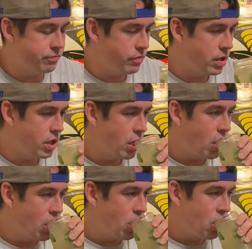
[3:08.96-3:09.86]

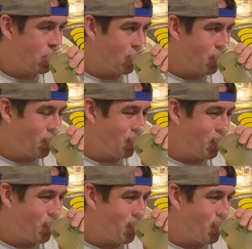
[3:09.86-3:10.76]

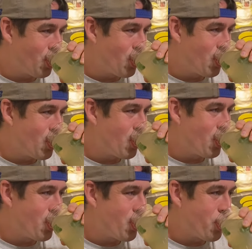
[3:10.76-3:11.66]

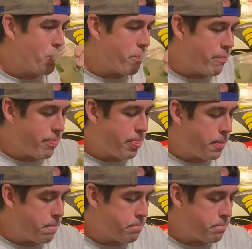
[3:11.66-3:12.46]
No one is speaking in this clip.